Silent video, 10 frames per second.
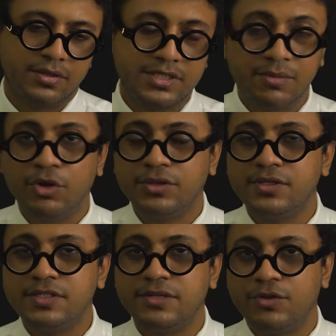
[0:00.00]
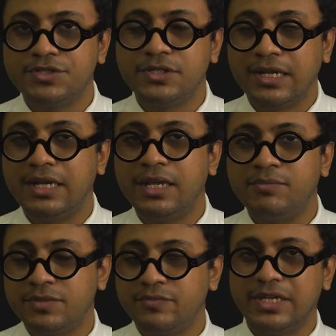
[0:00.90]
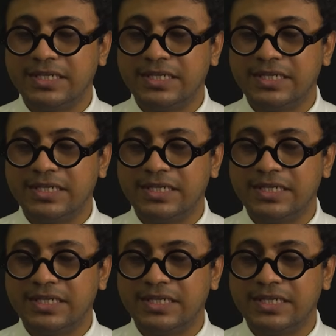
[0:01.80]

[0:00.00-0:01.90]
Some authors have also claimed some very